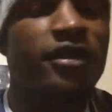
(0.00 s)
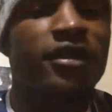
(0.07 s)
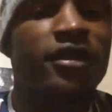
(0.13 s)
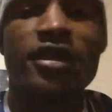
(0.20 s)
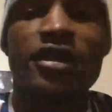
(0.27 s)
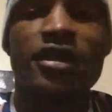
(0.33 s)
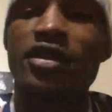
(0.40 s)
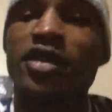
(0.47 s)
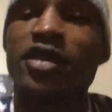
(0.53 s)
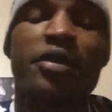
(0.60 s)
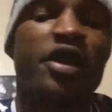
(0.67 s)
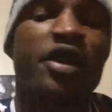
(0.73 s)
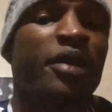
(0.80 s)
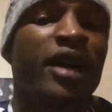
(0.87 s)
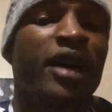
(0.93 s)
you, you're
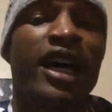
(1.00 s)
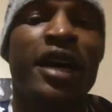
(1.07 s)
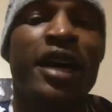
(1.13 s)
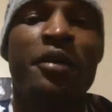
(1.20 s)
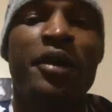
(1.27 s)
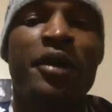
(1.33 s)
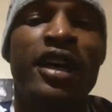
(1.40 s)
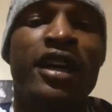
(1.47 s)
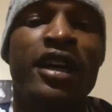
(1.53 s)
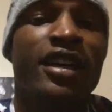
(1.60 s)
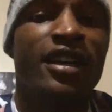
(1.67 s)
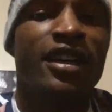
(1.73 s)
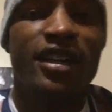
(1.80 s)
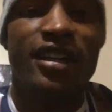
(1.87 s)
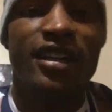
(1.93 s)
going to be a bad
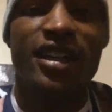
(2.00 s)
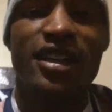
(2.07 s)
man.